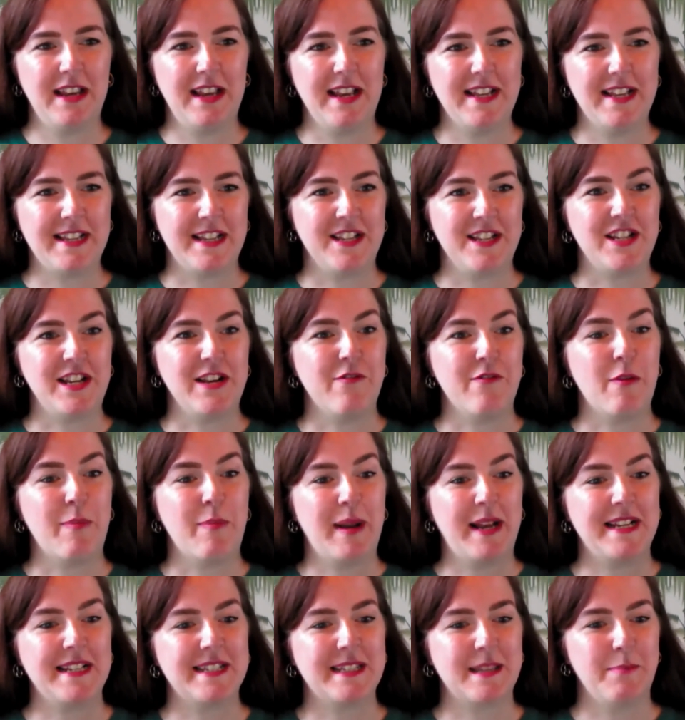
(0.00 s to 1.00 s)
essentially
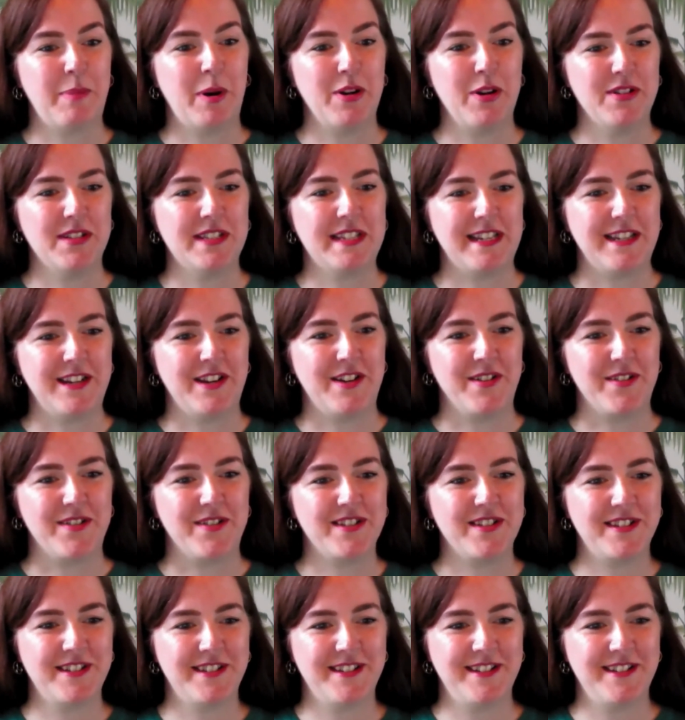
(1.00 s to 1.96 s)
replace the post-it note,